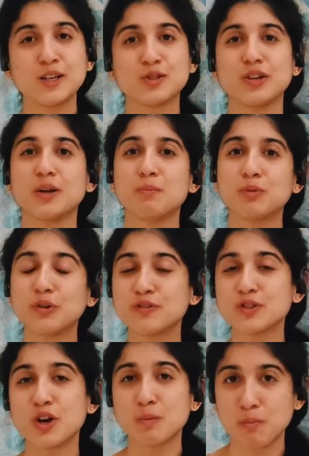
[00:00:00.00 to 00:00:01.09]
so it
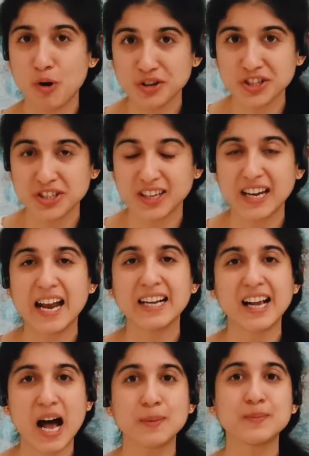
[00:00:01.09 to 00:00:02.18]
improves your posture
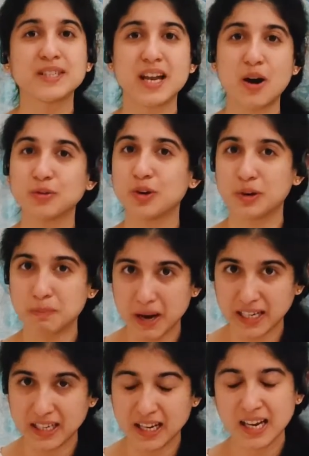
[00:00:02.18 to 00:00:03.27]
and calms down your
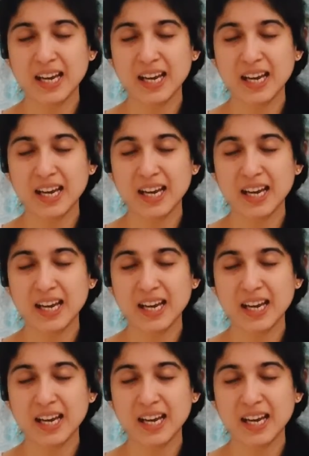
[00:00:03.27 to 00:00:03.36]
mind.